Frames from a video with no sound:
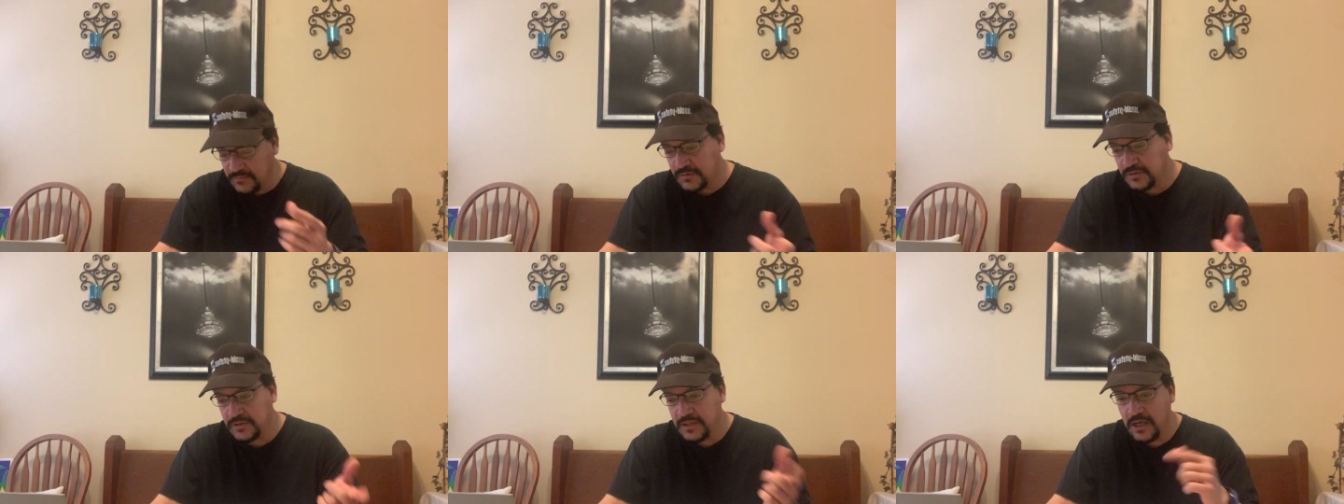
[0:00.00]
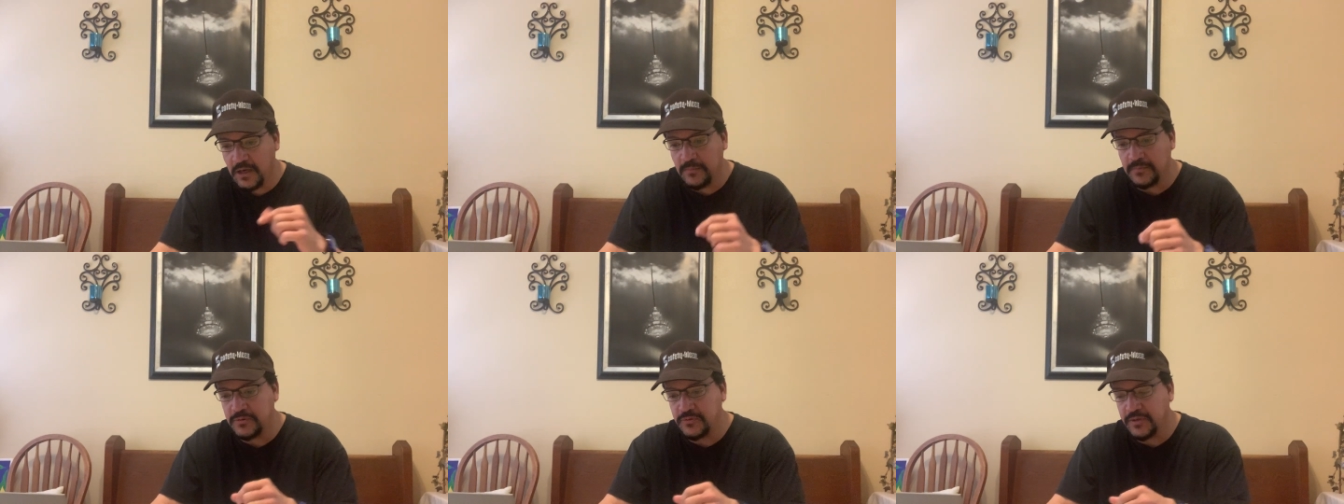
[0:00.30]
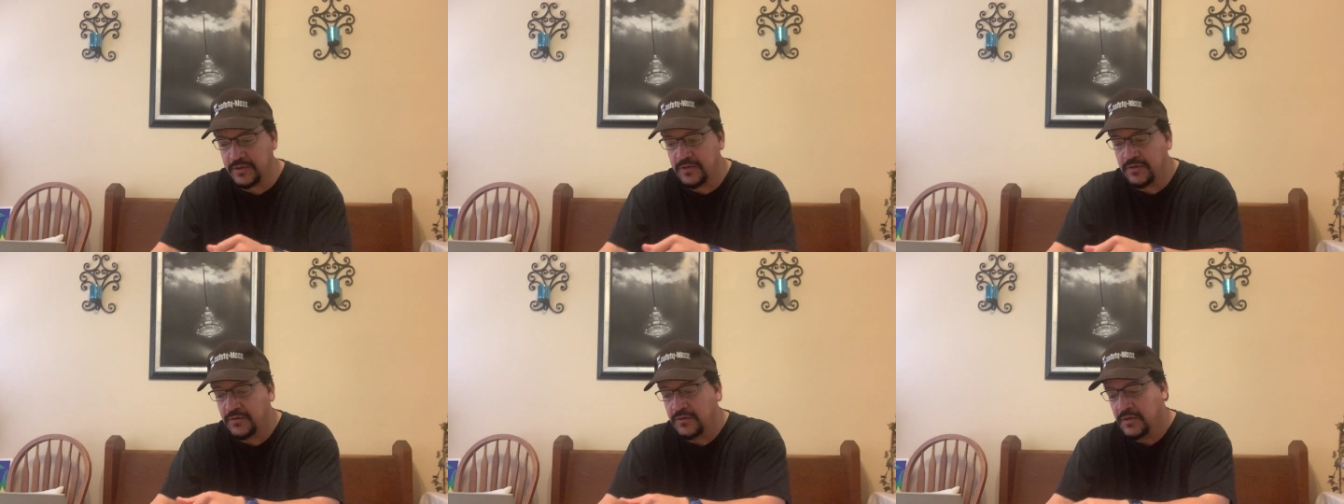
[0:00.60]
would help
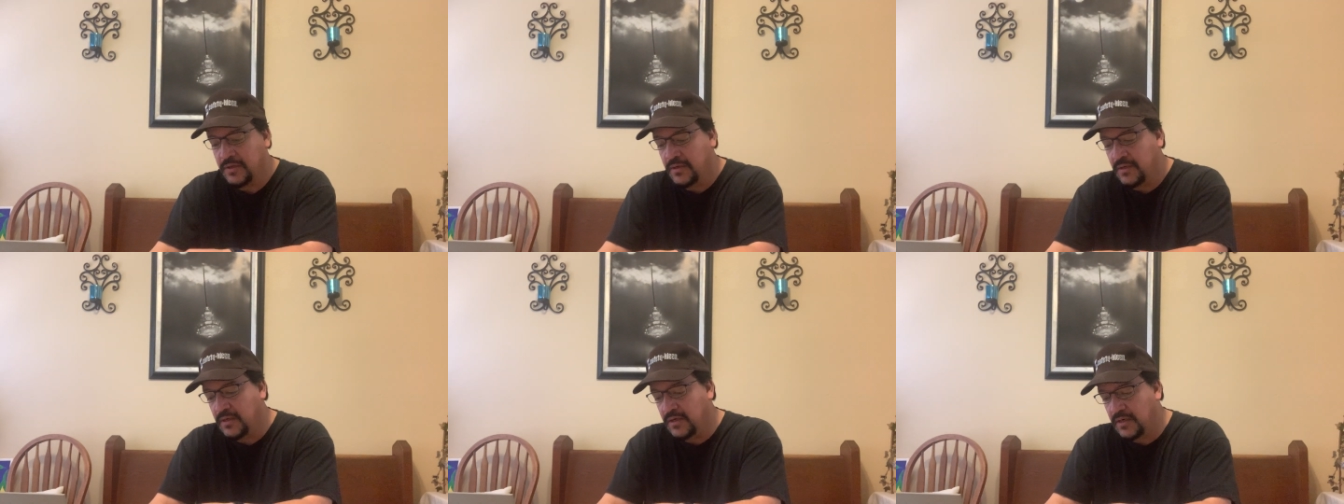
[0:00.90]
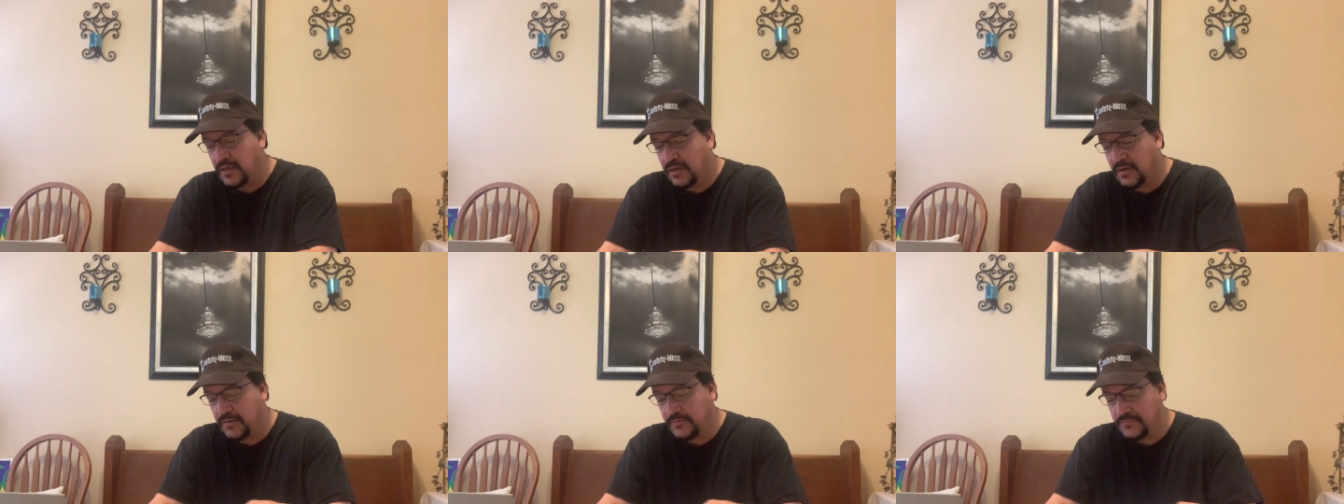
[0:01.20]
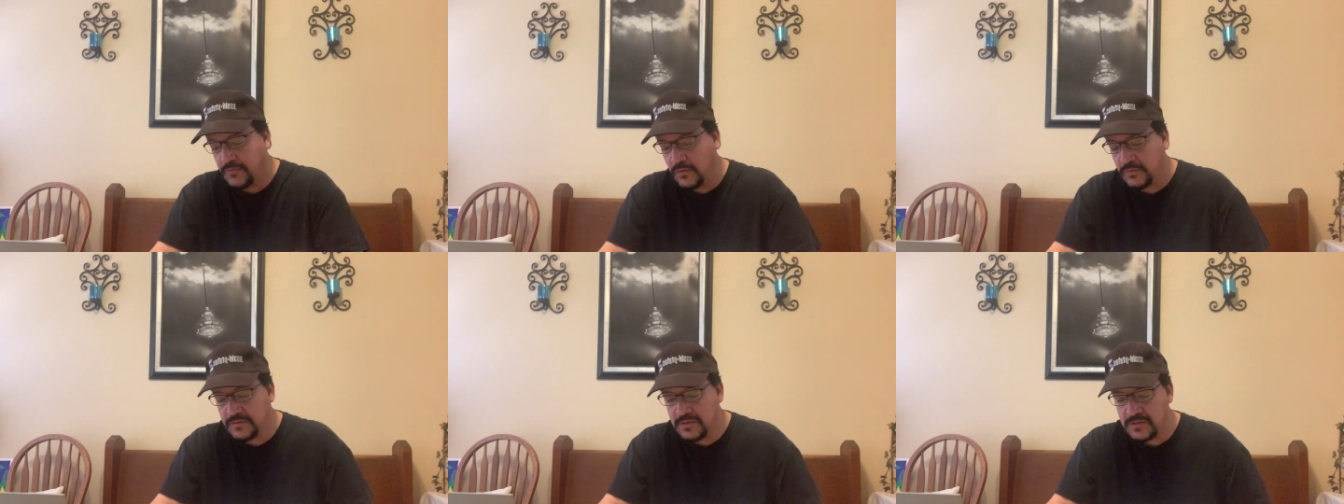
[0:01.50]
trigger
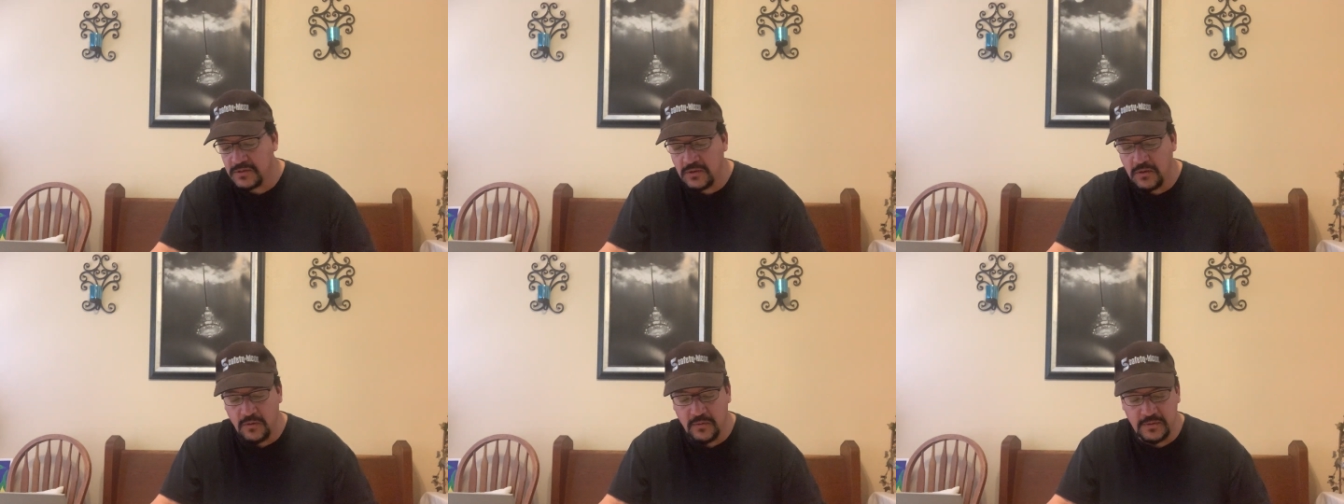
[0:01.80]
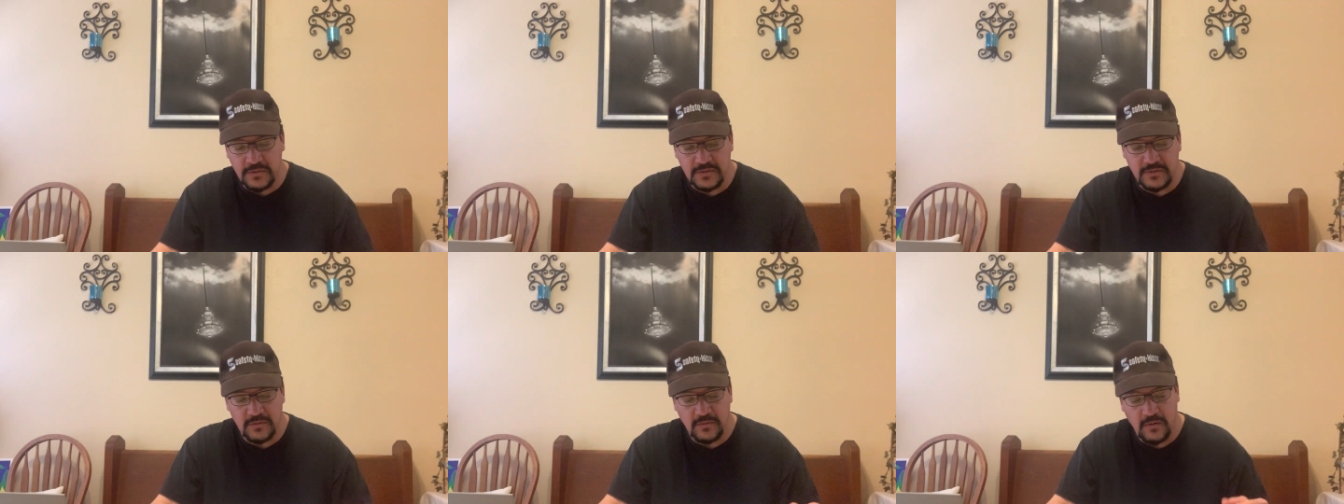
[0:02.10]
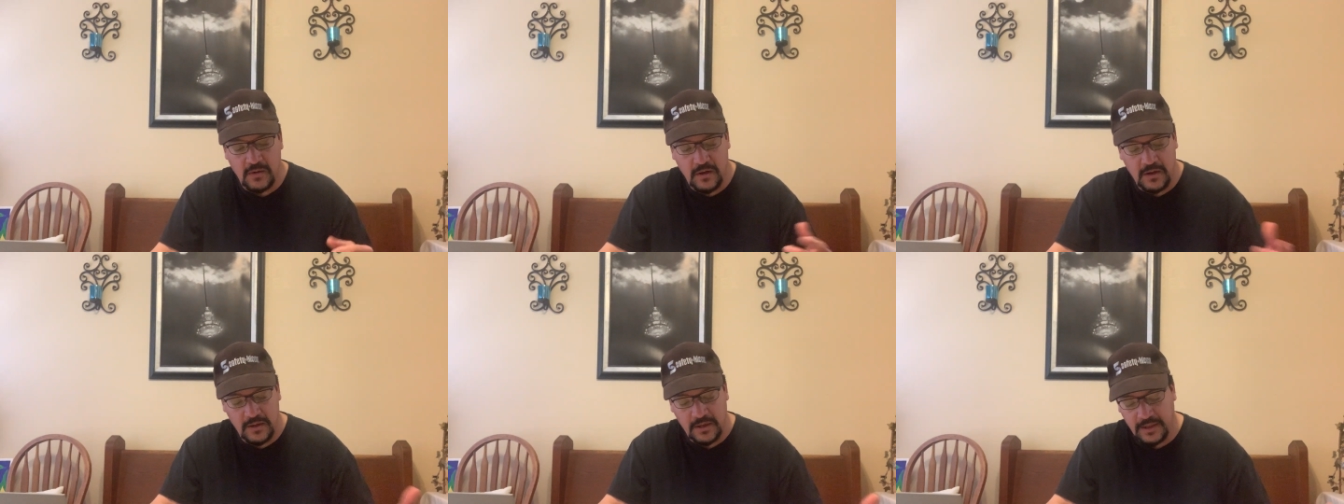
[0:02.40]
voltage going to
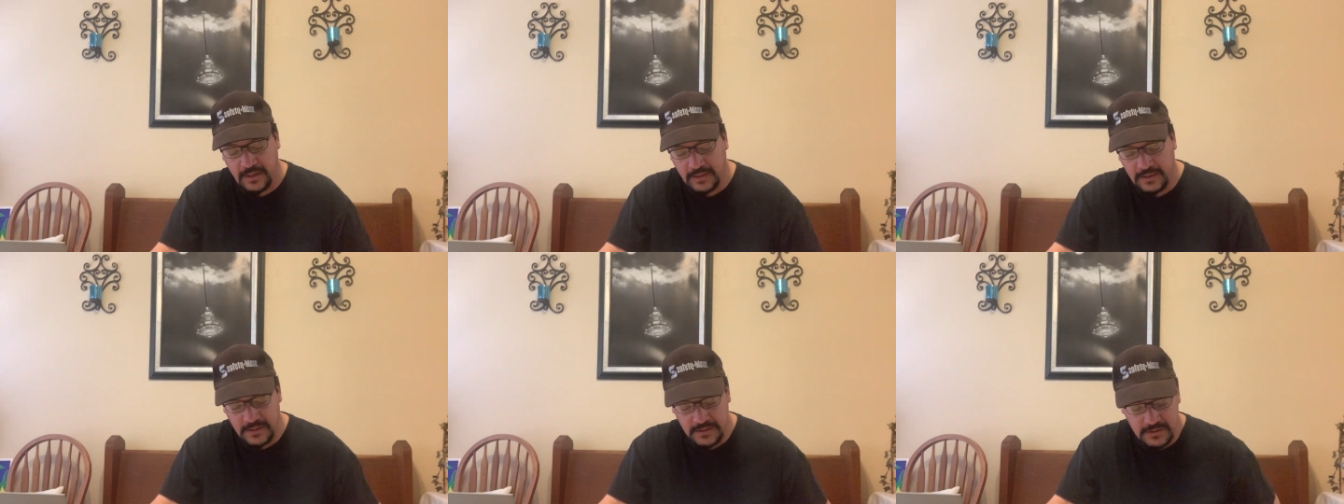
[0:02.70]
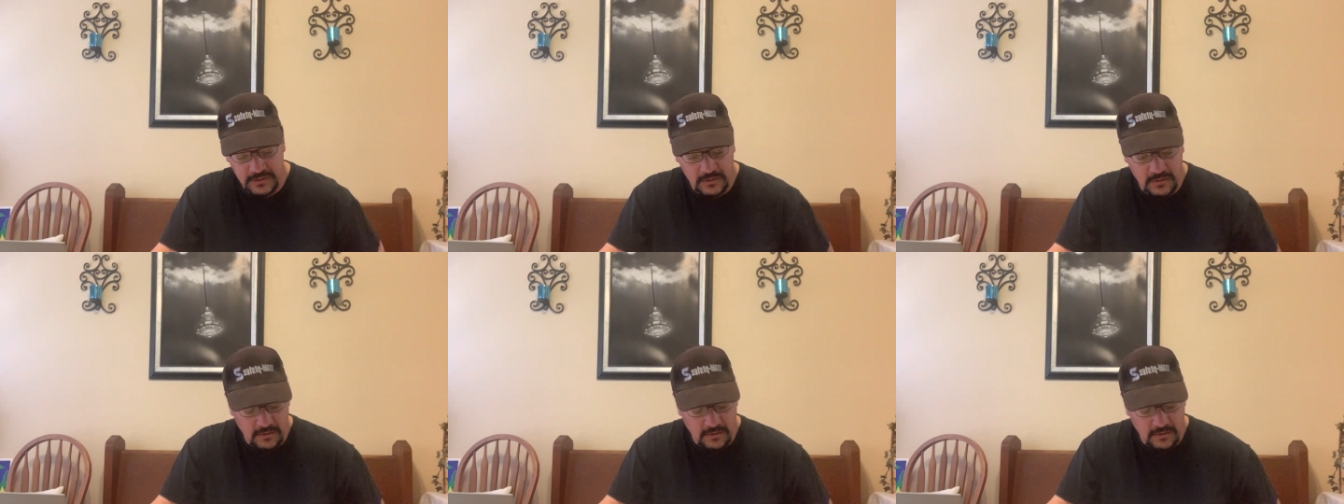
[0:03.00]
our ignition